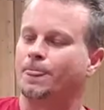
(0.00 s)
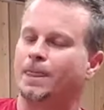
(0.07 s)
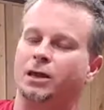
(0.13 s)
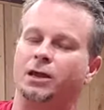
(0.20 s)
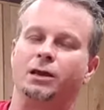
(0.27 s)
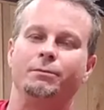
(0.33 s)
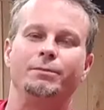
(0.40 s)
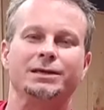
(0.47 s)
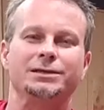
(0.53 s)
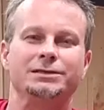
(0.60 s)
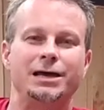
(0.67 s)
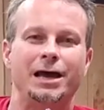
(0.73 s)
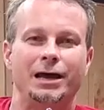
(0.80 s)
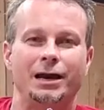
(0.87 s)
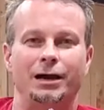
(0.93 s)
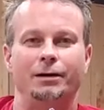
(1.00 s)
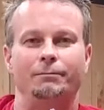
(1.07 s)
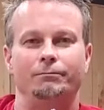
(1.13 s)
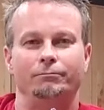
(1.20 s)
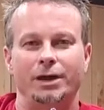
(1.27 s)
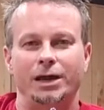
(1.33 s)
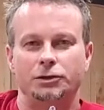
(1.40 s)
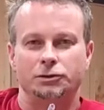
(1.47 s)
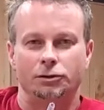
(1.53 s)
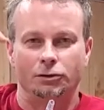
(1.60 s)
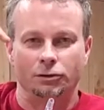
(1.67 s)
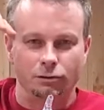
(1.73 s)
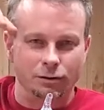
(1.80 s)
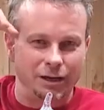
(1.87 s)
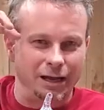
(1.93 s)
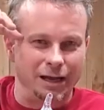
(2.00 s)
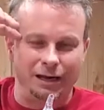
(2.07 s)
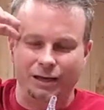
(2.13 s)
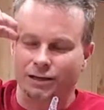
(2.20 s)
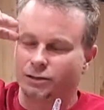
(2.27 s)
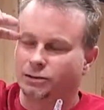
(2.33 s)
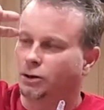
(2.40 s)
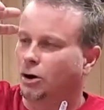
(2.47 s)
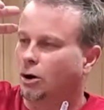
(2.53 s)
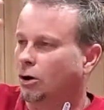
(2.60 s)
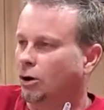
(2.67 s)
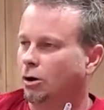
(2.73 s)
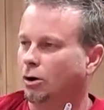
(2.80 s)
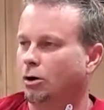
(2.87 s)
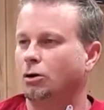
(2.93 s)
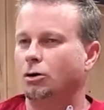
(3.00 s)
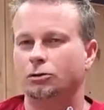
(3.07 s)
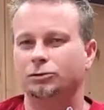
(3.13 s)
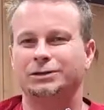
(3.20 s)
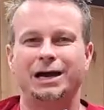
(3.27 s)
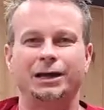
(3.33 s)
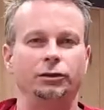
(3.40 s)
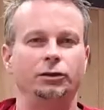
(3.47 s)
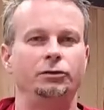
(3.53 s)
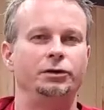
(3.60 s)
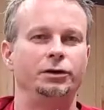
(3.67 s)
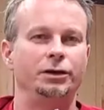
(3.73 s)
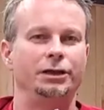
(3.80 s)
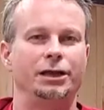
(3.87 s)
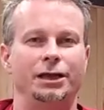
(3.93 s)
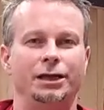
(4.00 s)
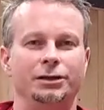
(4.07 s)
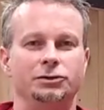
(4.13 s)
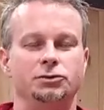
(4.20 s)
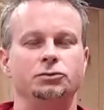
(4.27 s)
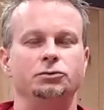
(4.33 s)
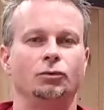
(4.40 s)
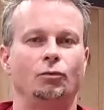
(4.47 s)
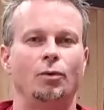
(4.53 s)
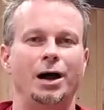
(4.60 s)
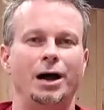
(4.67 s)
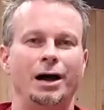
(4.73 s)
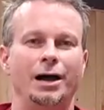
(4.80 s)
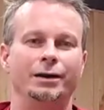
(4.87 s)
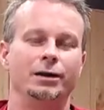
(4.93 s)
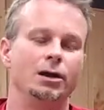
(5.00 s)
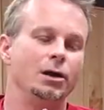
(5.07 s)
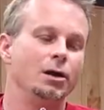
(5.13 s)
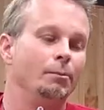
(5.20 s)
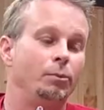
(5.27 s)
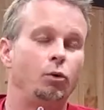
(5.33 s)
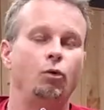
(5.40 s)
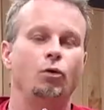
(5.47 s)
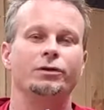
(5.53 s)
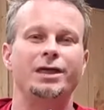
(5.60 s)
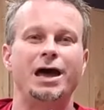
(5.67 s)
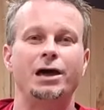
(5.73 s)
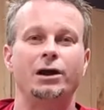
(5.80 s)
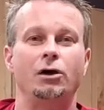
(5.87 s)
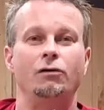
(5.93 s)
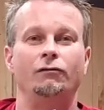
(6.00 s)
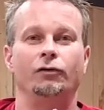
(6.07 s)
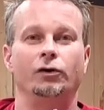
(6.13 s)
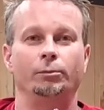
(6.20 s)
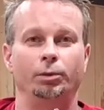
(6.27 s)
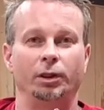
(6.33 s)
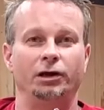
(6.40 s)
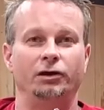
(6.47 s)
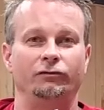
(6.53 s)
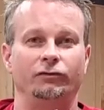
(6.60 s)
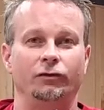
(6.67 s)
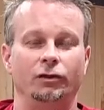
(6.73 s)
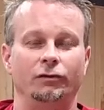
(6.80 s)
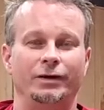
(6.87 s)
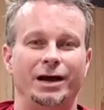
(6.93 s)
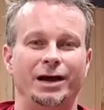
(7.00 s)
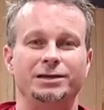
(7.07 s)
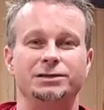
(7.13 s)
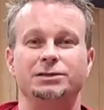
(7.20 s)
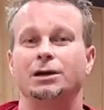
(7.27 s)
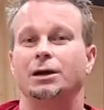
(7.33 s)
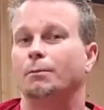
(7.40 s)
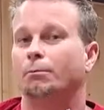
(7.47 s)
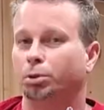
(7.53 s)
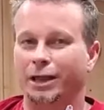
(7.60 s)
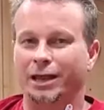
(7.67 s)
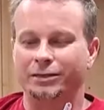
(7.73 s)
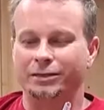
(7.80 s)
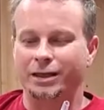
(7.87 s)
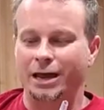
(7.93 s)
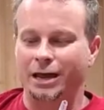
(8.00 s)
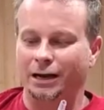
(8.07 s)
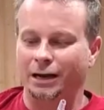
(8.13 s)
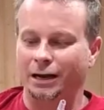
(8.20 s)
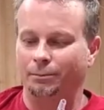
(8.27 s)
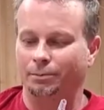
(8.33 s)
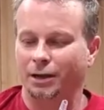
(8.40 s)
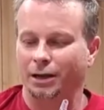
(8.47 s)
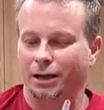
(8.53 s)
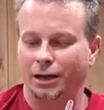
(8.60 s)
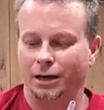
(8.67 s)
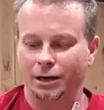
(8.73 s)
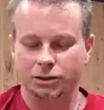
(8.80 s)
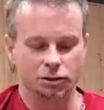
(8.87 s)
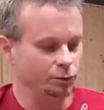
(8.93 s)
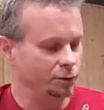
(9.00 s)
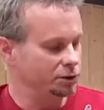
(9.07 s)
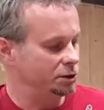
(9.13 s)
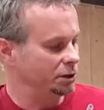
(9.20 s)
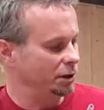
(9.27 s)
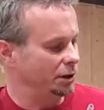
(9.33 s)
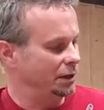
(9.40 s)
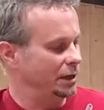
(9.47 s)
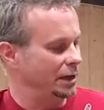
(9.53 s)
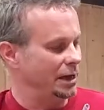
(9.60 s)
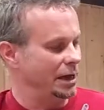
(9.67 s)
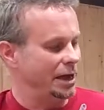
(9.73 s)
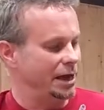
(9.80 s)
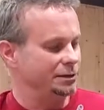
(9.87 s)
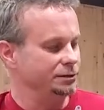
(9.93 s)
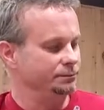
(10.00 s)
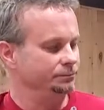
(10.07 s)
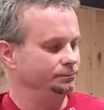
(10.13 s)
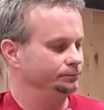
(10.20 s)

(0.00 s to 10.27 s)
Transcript: You're going to mix that up. Make sure it is all diluted into the wine. Pour that over a blender full of ice. Blend that up. And this is what you're going to get, guys.